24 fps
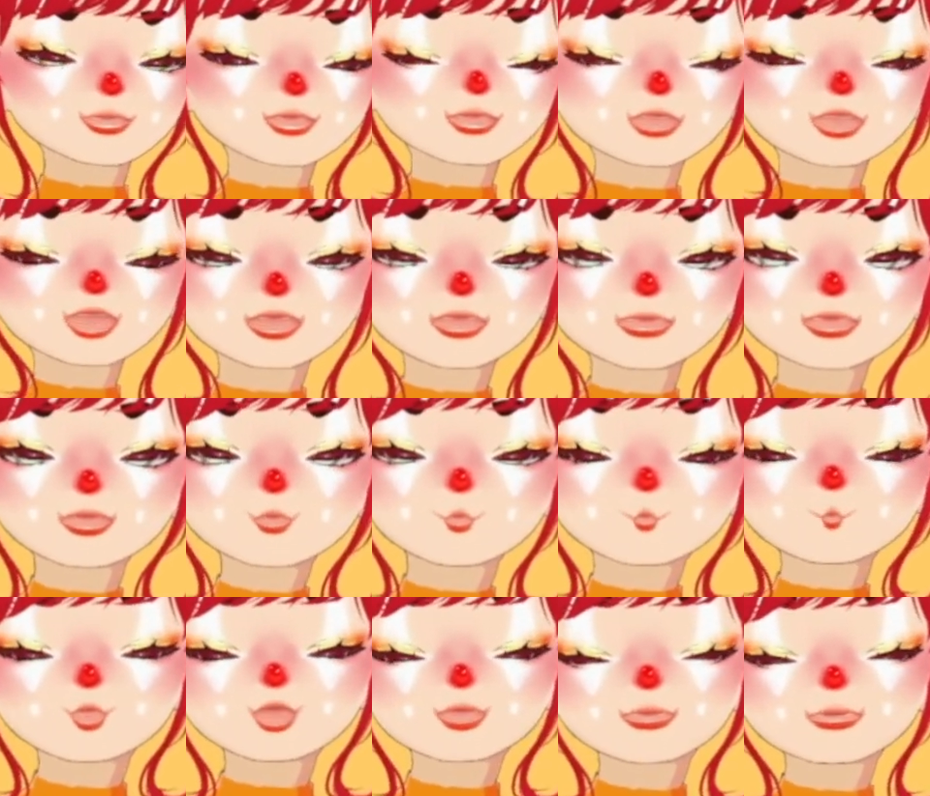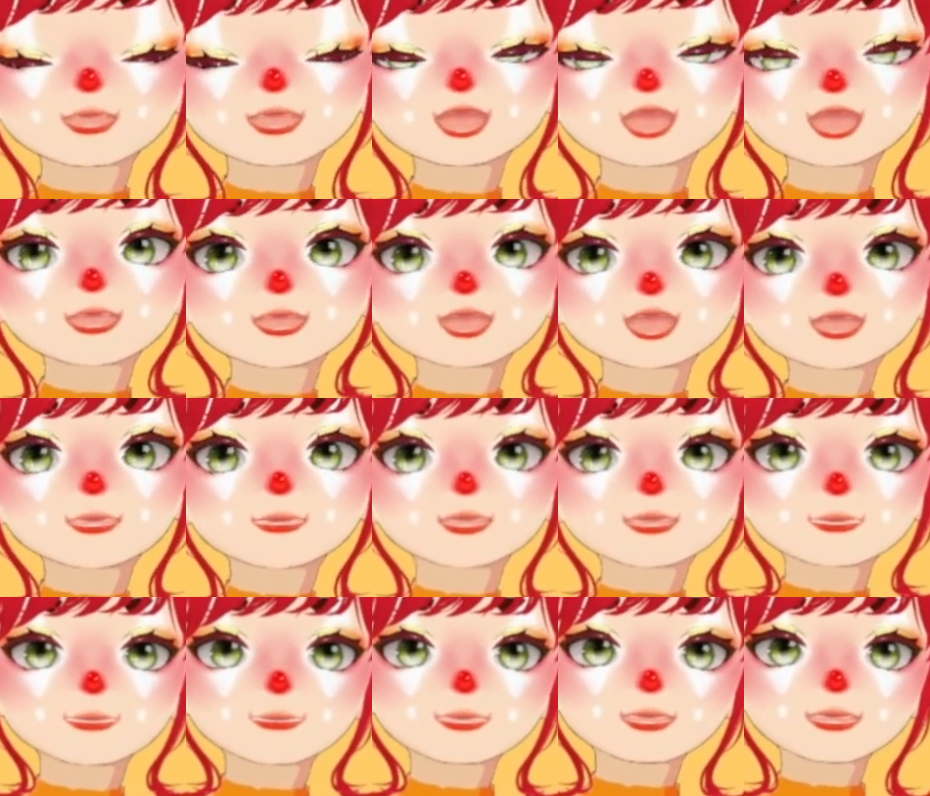But usually, I'm not gonna lie,
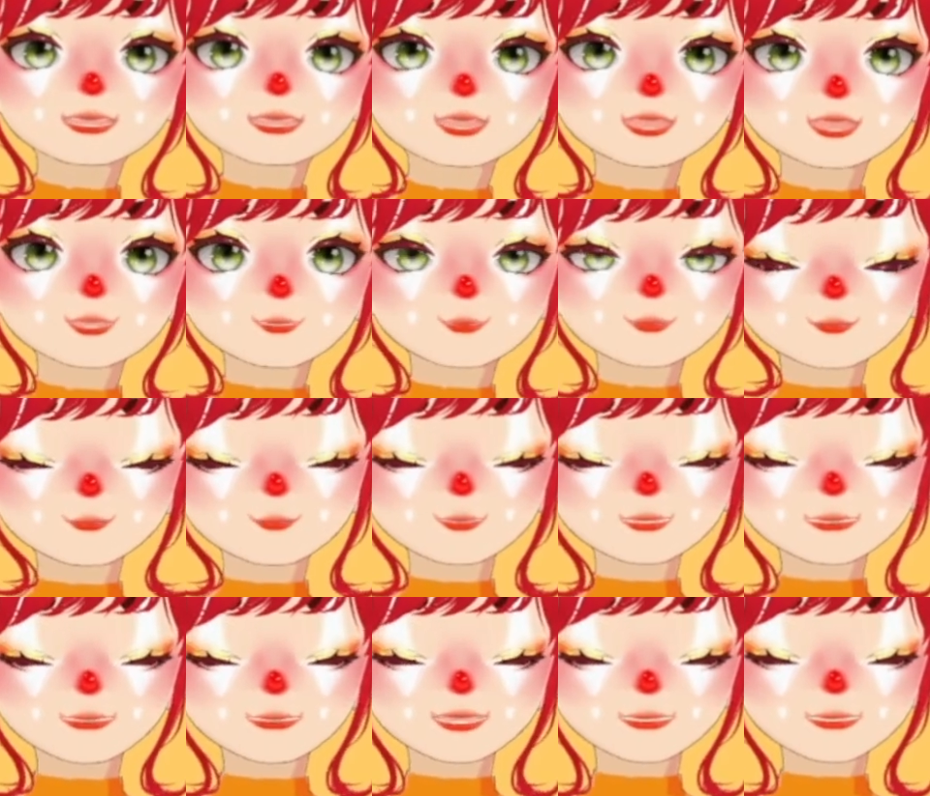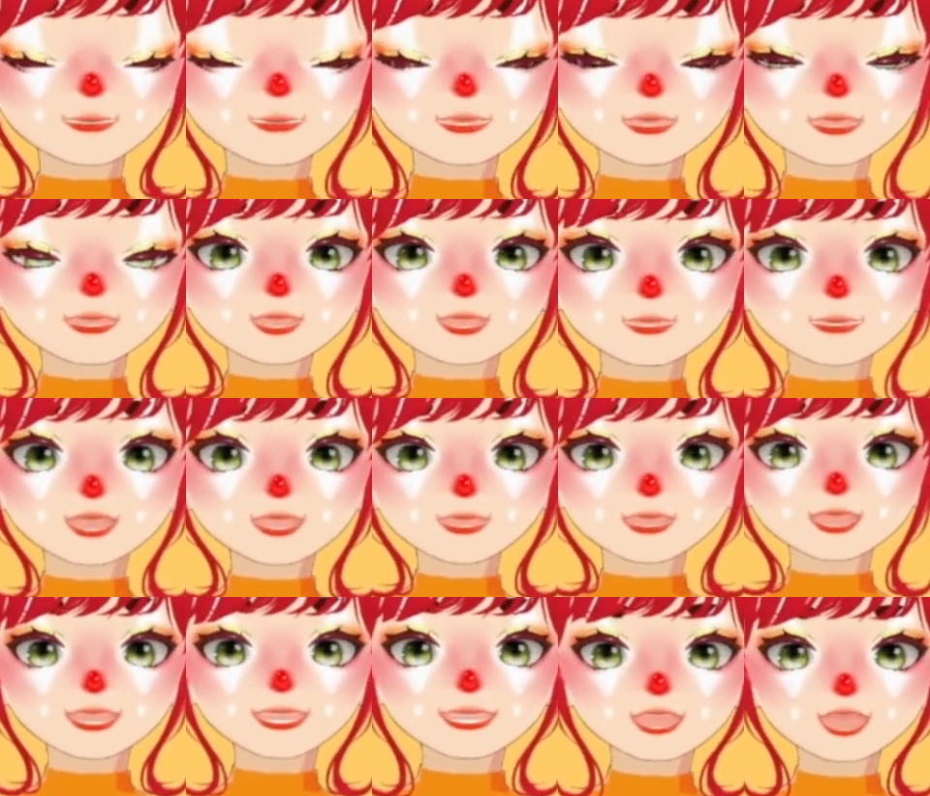since this tradition
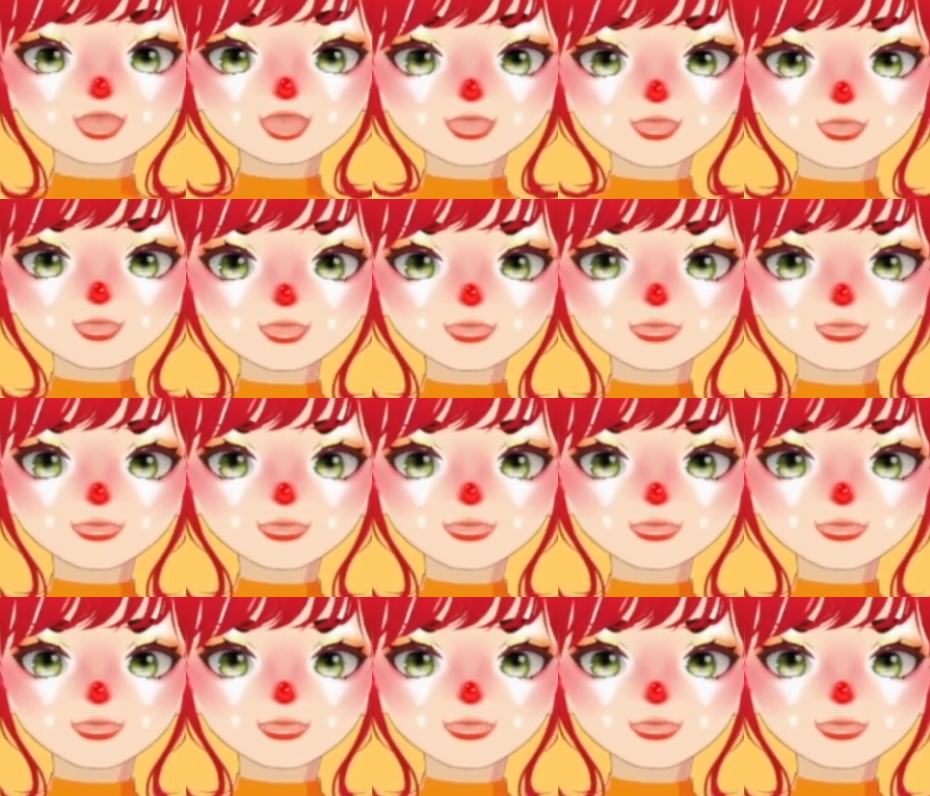came to be,